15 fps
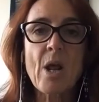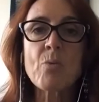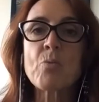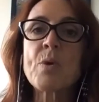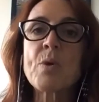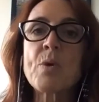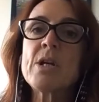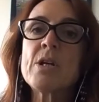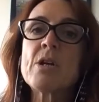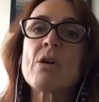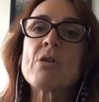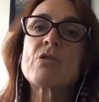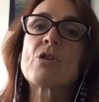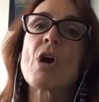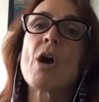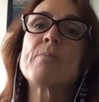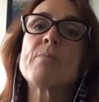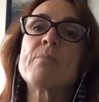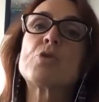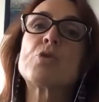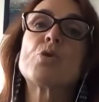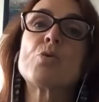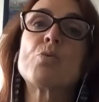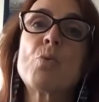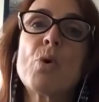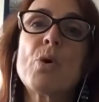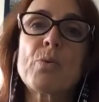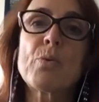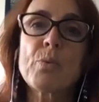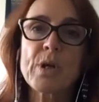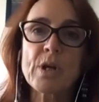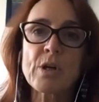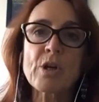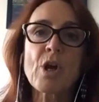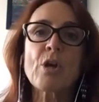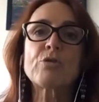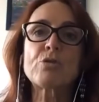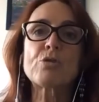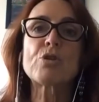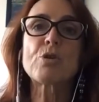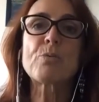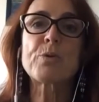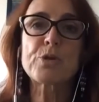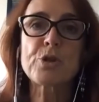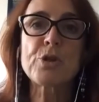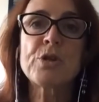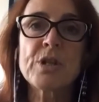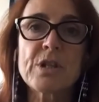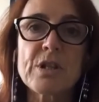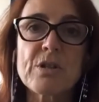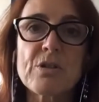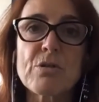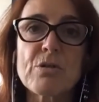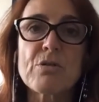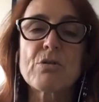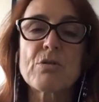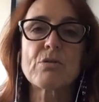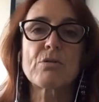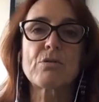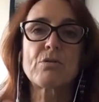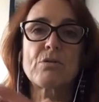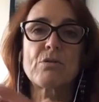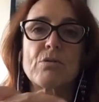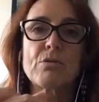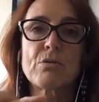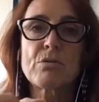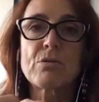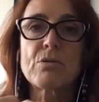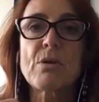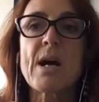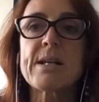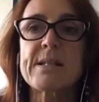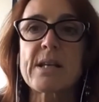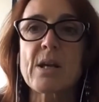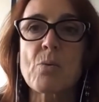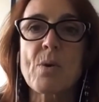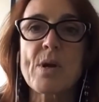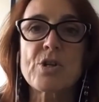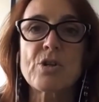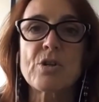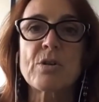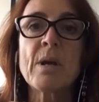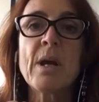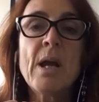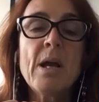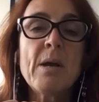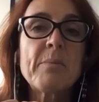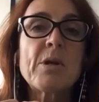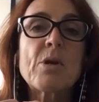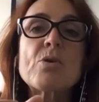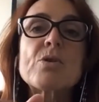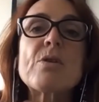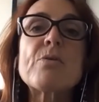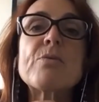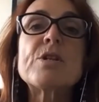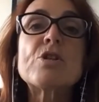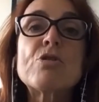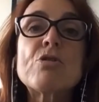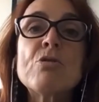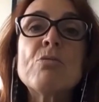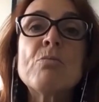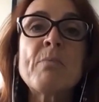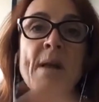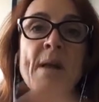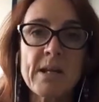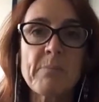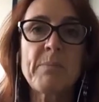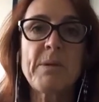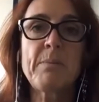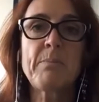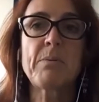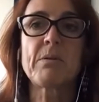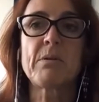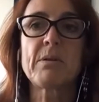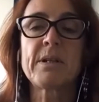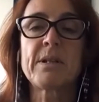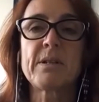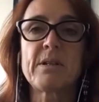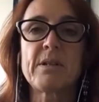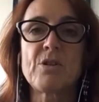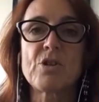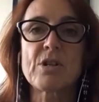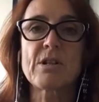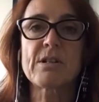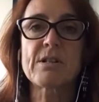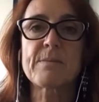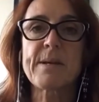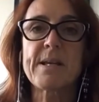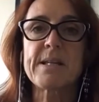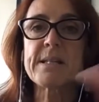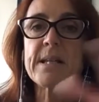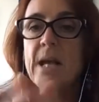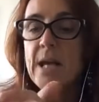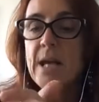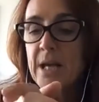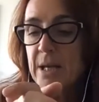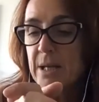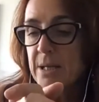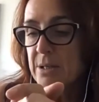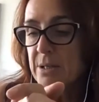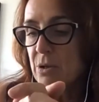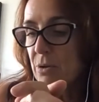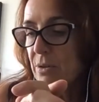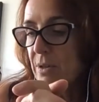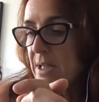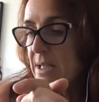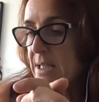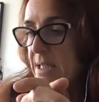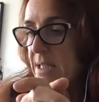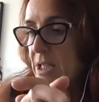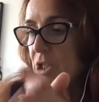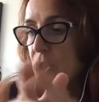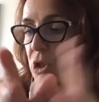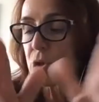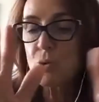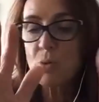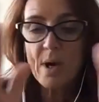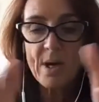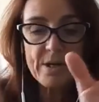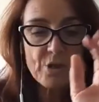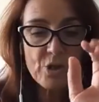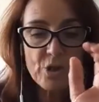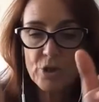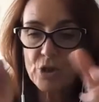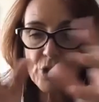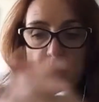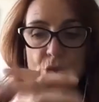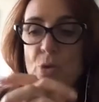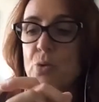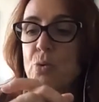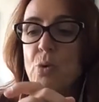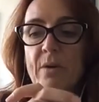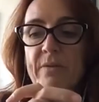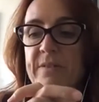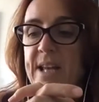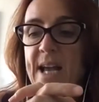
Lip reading: we don't come to the word, we don't come to the opportunity to ask a question because there is too many people in the digital space. So these two are just two of the